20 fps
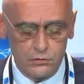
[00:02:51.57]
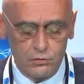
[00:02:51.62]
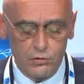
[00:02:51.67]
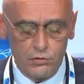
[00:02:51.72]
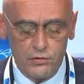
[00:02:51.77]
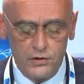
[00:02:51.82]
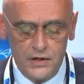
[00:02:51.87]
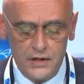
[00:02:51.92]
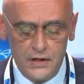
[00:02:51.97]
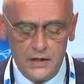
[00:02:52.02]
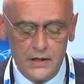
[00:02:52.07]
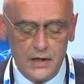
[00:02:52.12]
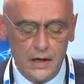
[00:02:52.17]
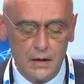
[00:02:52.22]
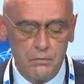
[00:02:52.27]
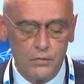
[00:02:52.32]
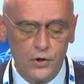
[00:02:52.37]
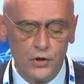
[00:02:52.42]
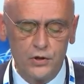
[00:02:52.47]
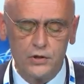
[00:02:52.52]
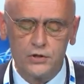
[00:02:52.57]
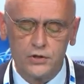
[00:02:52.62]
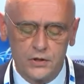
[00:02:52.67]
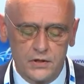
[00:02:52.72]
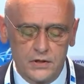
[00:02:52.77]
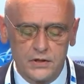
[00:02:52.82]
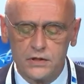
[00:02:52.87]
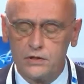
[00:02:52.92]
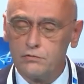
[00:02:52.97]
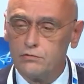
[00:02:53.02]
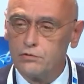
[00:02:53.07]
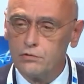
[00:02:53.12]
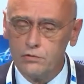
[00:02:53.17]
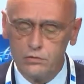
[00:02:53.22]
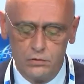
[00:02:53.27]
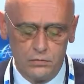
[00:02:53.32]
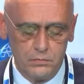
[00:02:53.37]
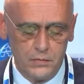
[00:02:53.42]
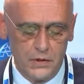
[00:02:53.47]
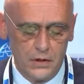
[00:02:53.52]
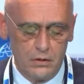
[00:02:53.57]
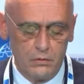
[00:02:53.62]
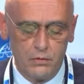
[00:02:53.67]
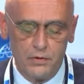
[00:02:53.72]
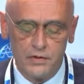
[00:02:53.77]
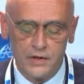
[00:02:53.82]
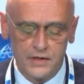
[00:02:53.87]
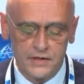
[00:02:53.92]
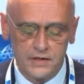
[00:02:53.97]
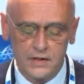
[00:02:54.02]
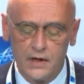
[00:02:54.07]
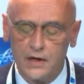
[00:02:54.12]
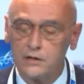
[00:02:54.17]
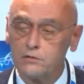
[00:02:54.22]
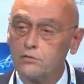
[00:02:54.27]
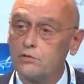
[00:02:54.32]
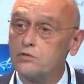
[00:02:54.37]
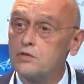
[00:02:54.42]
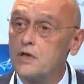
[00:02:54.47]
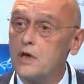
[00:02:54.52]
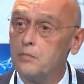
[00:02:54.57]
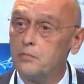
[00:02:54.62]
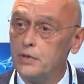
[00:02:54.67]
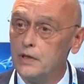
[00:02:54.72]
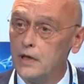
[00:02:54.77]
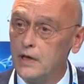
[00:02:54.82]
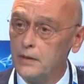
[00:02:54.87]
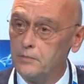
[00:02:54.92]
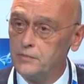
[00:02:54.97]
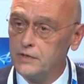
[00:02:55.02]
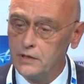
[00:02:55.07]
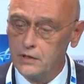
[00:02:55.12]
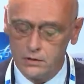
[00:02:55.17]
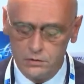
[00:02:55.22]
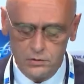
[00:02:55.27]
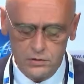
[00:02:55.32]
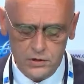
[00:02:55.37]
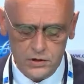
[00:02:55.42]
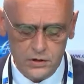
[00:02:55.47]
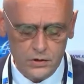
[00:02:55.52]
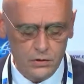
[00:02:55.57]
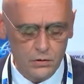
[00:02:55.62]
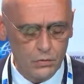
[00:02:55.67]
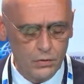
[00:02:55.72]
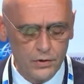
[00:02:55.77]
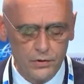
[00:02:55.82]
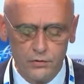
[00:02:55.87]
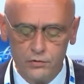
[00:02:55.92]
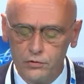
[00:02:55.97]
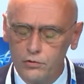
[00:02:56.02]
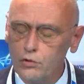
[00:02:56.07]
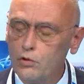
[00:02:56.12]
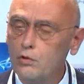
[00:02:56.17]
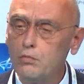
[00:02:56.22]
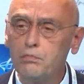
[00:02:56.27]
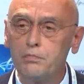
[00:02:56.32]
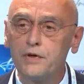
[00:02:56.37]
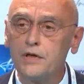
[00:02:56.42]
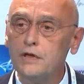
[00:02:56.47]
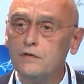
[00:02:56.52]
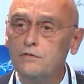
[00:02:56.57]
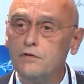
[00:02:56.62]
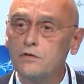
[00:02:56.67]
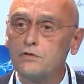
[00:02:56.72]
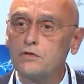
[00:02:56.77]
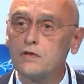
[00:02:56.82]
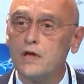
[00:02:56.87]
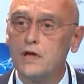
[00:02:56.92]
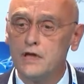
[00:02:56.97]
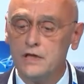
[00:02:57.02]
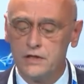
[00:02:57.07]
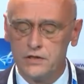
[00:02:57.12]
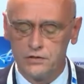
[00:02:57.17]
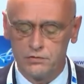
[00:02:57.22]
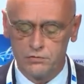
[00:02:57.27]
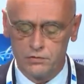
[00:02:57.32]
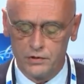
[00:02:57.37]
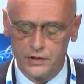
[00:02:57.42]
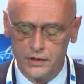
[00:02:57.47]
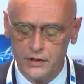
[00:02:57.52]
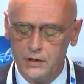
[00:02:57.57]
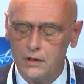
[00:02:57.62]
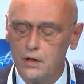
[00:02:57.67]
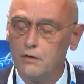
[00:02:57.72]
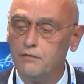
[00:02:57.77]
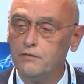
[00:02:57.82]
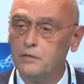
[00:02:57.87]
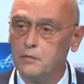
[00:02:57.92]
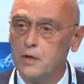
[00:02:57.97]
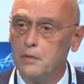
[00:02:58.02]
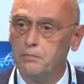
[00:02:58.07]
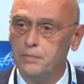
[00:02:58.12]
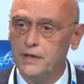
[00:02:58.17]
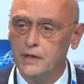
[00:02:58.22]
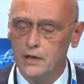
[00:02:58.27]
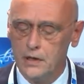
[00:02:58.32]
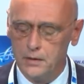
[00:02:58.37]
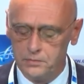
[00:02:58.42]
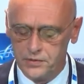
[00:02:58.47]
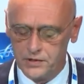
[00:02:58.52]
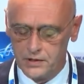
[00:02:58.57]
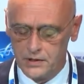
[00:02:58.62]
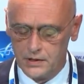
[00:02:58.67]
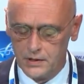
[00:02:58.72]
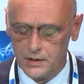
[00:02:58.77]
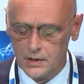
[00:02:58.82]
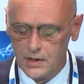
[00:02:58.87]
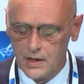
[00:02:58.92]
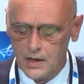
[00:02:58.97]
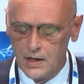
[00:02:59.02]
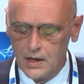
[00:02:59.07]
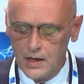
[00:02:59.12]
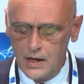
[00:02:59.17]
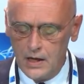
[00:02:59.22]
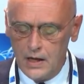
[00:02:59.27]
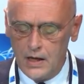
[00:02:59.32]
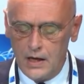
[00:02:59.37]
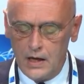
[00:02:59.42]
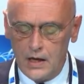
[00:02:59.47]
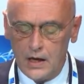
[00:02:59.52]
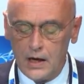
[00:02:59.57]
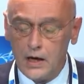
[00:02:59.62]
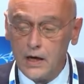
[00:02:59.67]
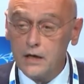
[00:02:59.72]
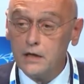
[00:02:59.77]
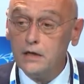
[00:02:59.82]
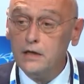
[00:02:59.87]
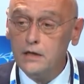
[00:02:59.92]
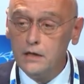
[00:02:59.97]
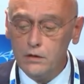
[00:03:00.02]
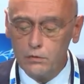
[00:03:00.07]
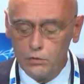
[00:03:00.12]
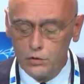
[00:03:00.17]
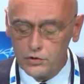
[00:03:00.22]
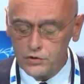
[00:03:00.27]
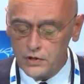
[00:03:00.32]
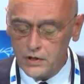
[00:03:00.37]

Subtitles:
to the emergency room with a status epilepticus with no previous history of epilepsy. And he was